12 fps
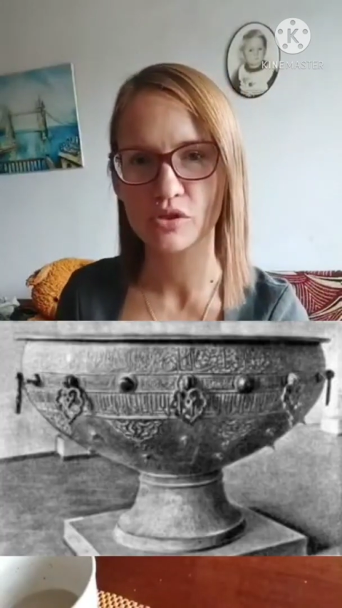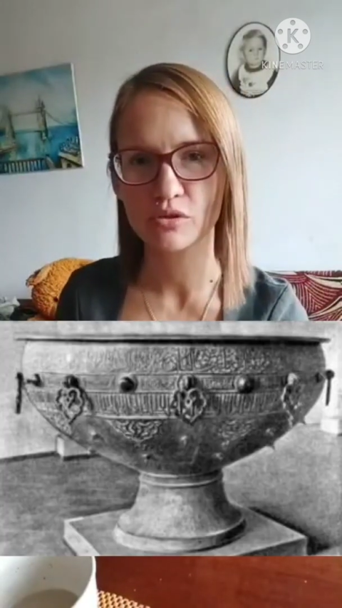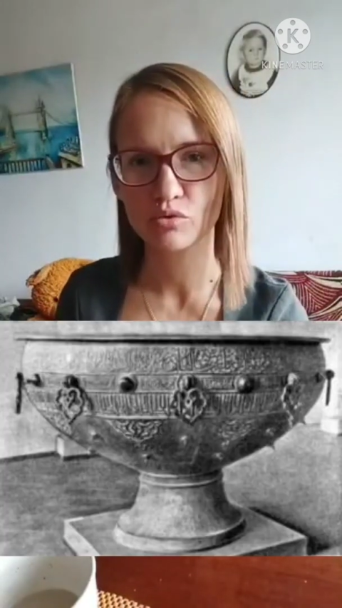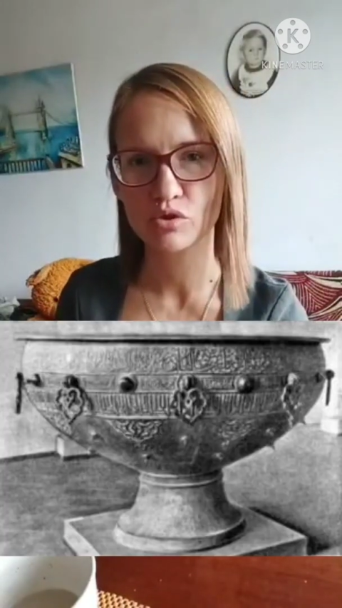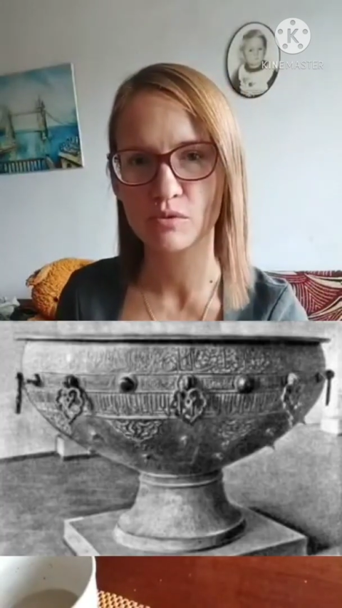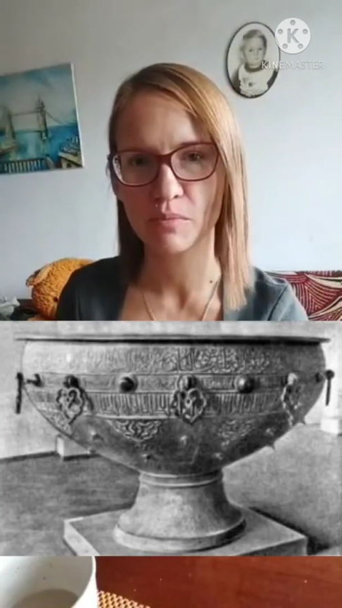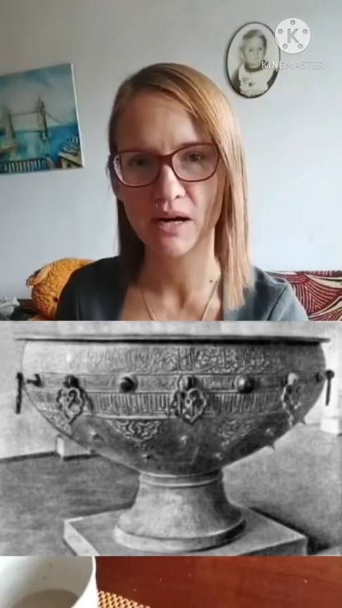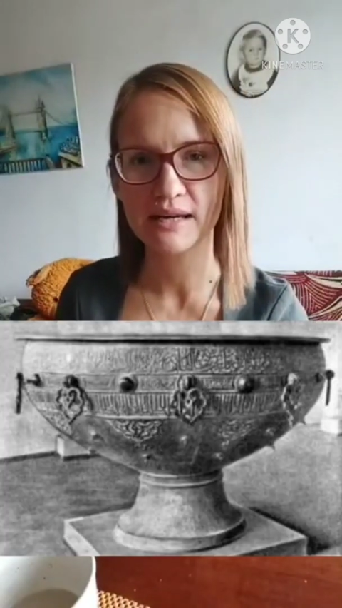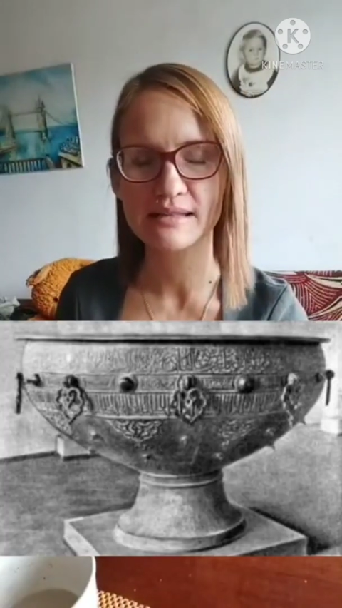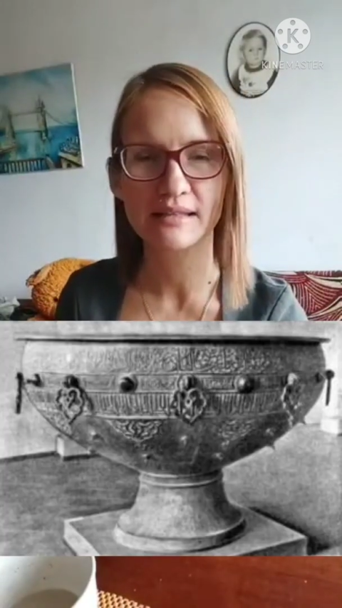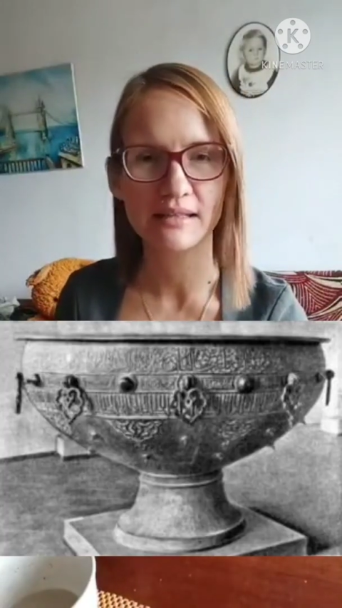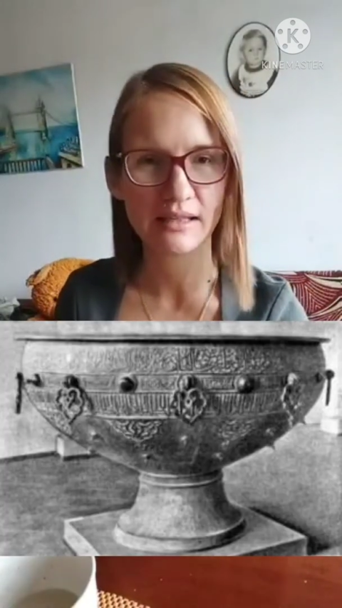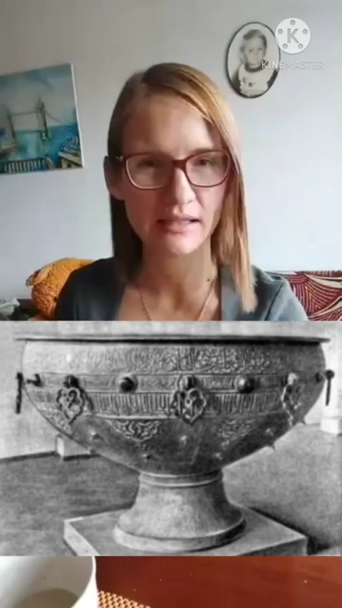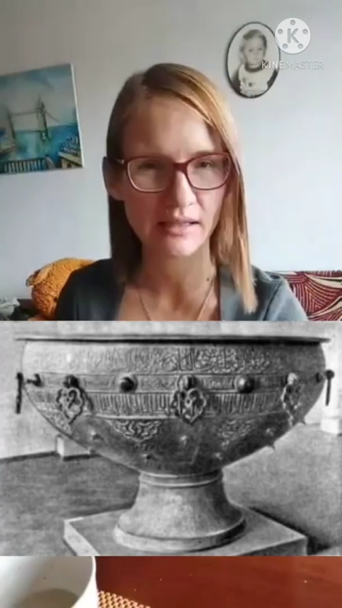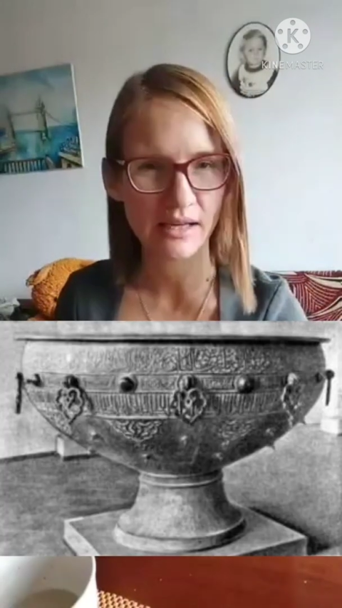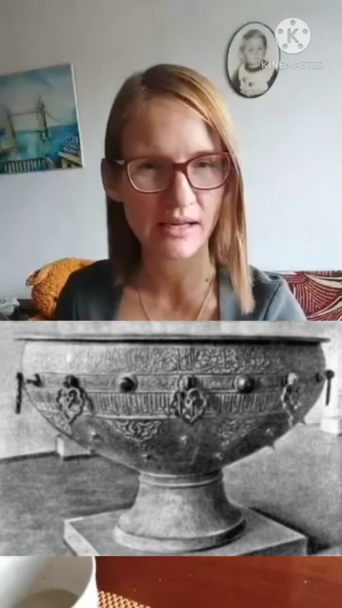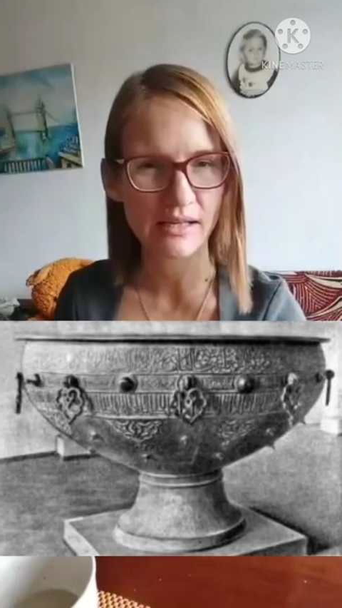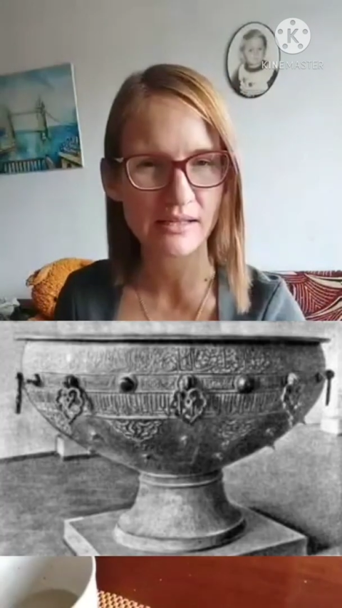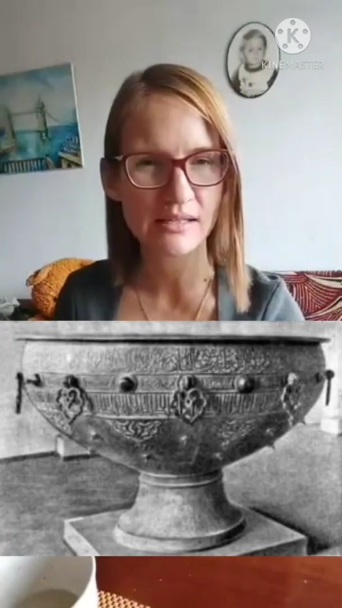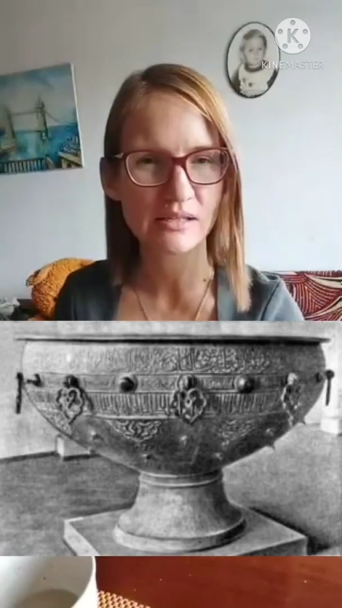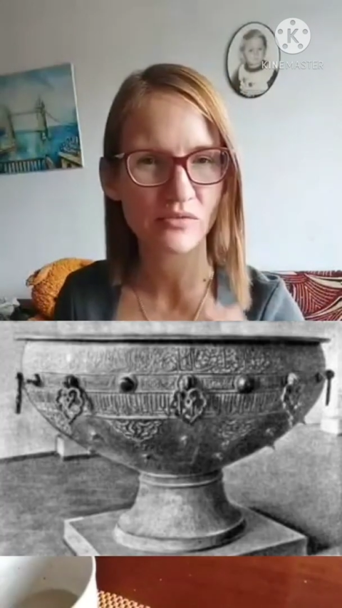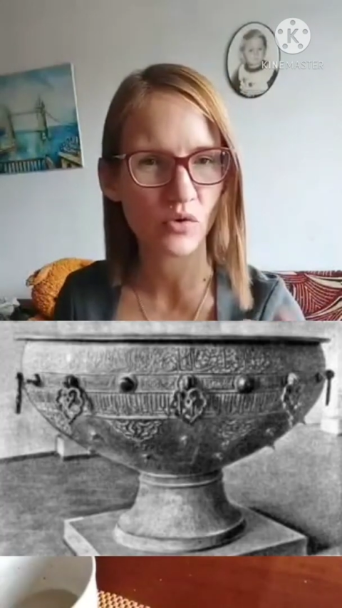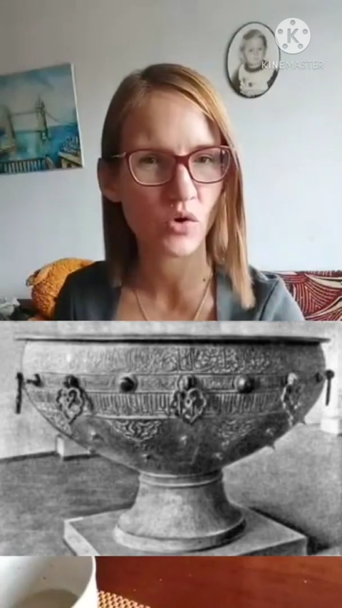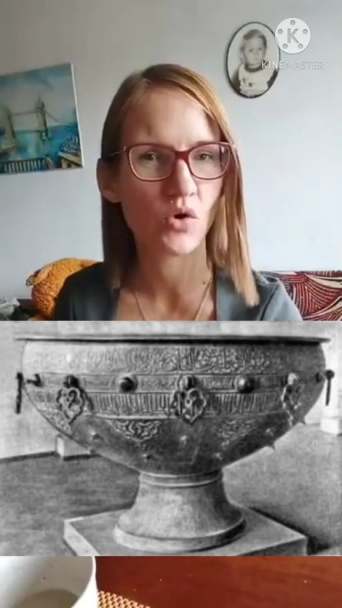used by Skidans
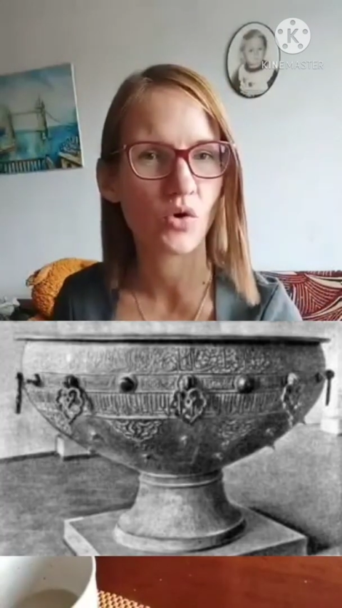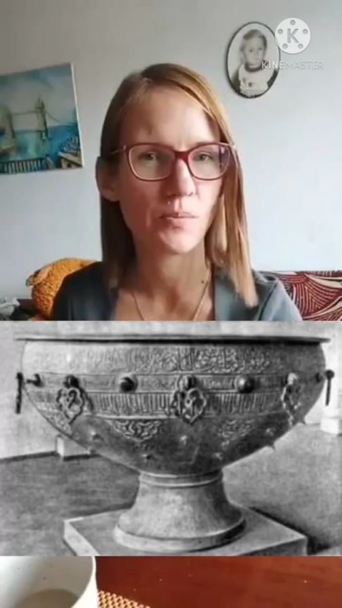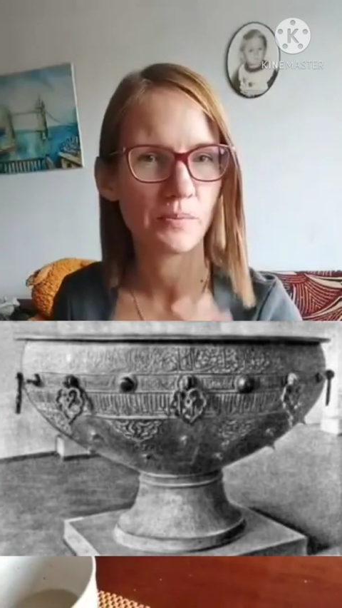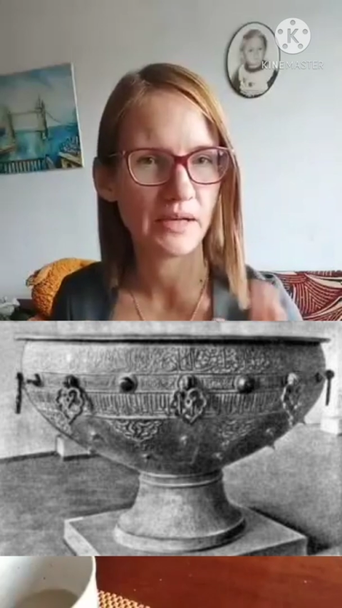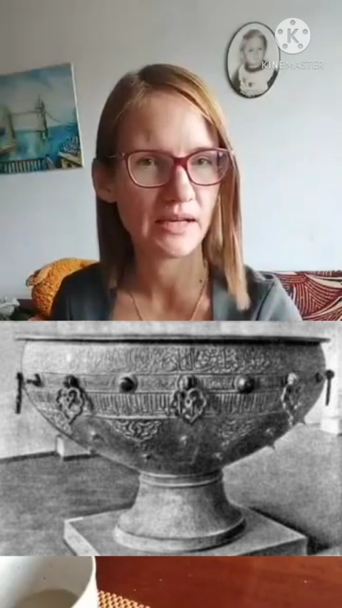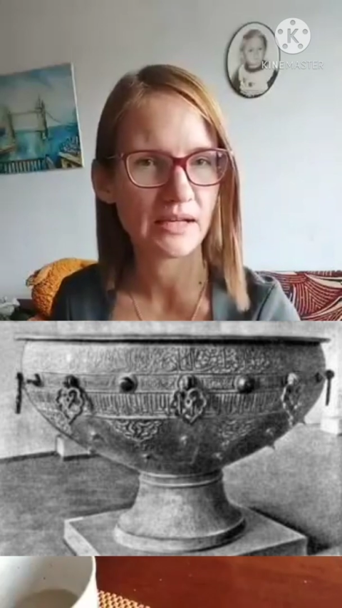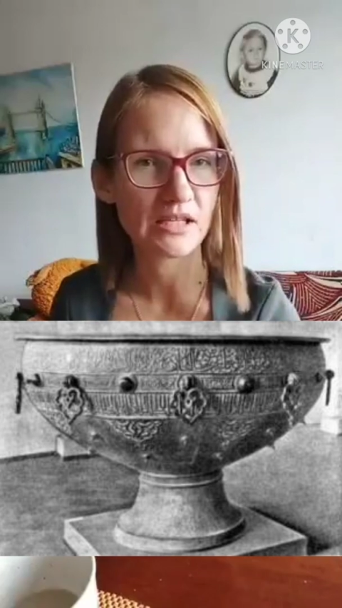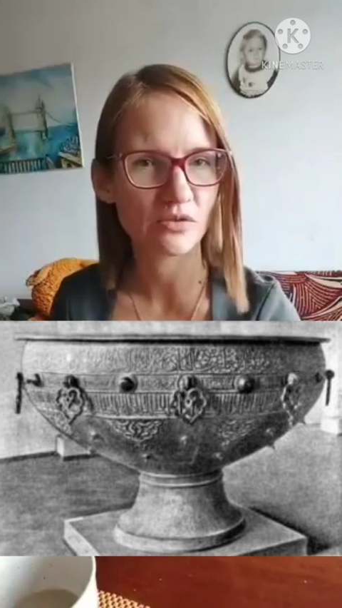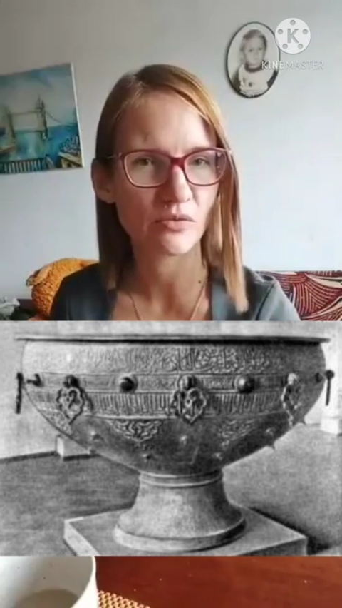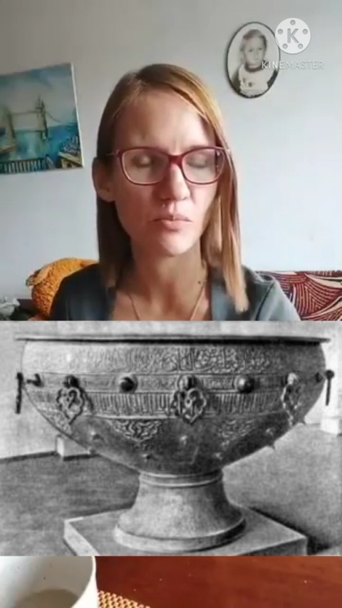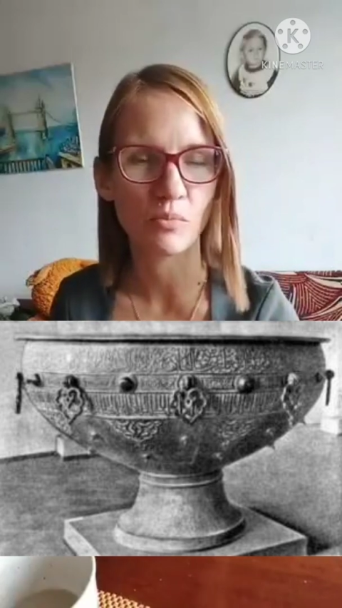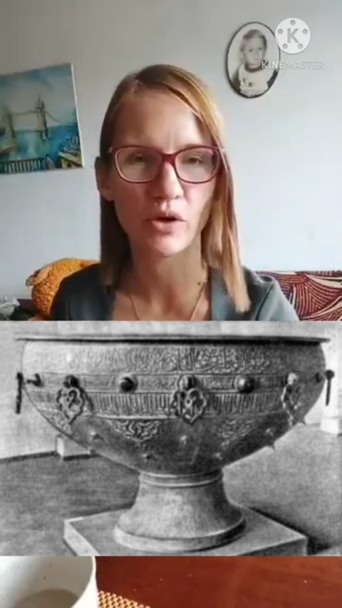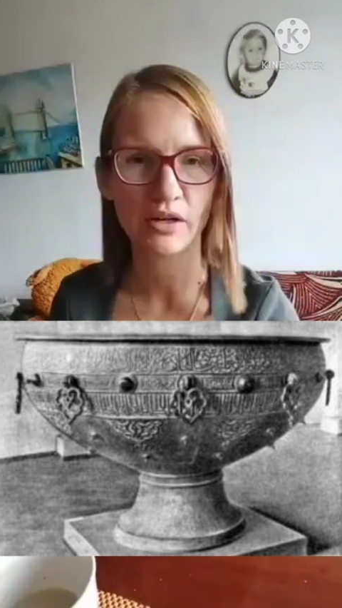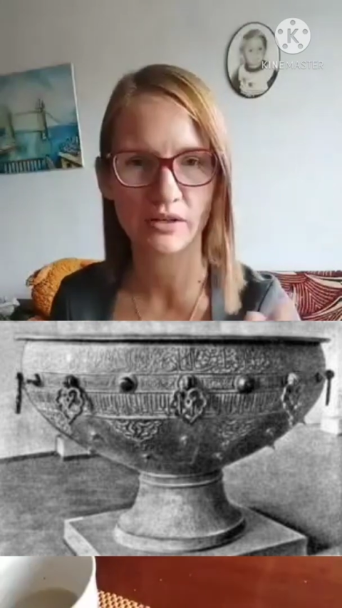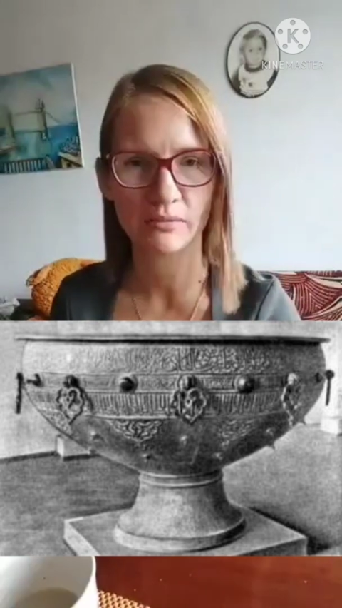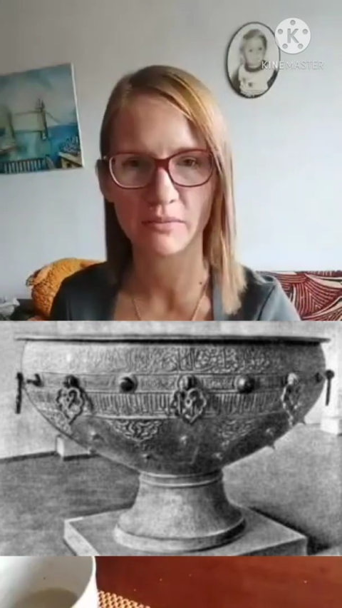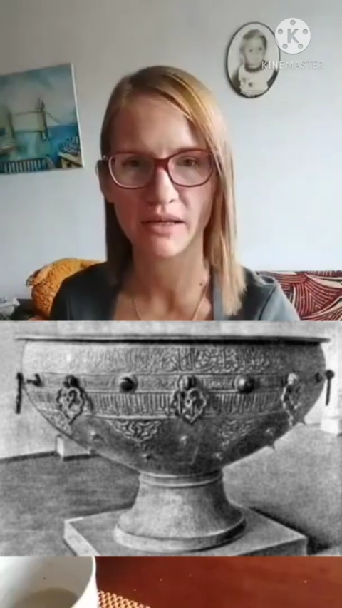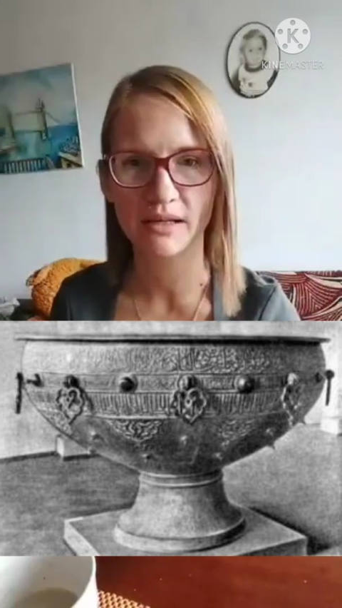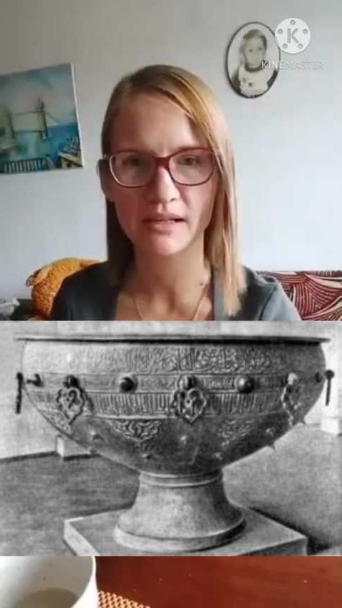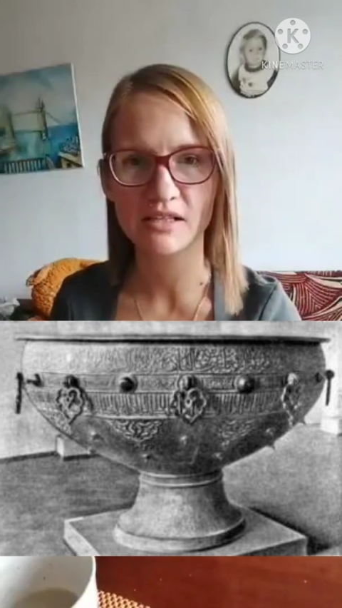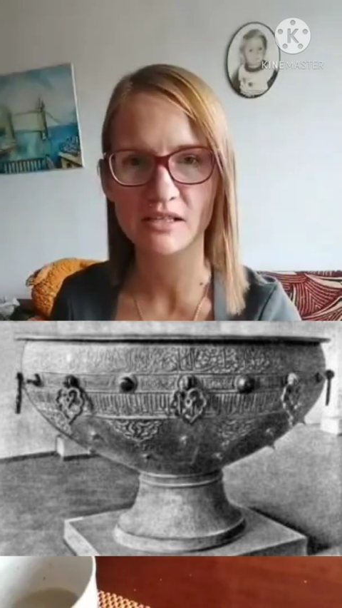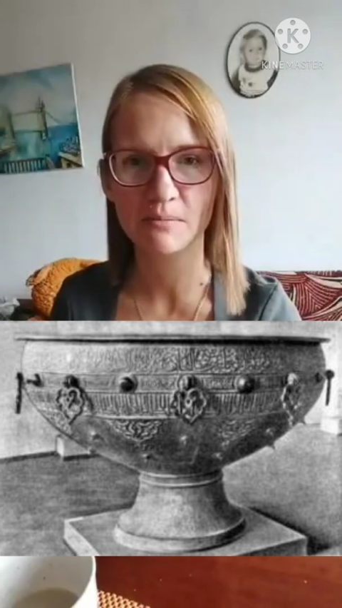for meat, for boiling meats,